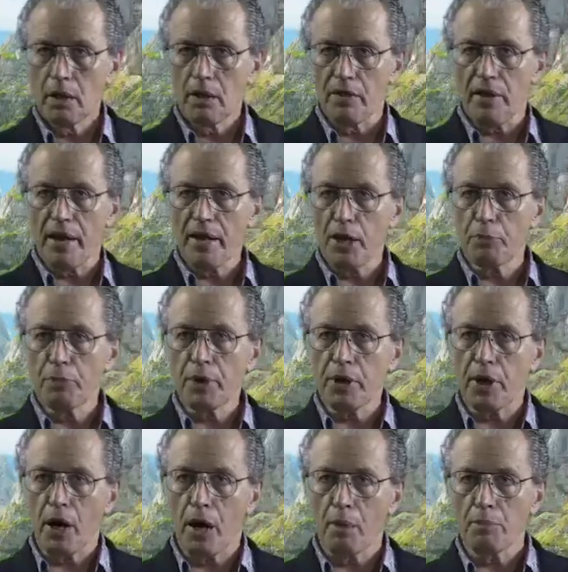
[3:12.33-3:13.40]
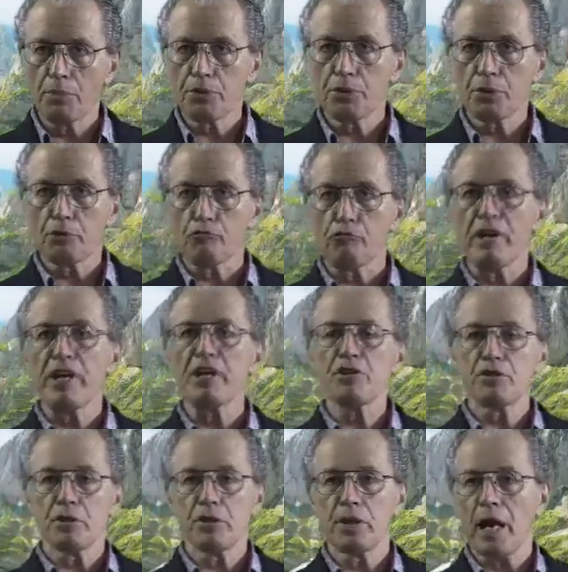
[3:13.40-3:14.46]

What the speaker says: Then it becomes reason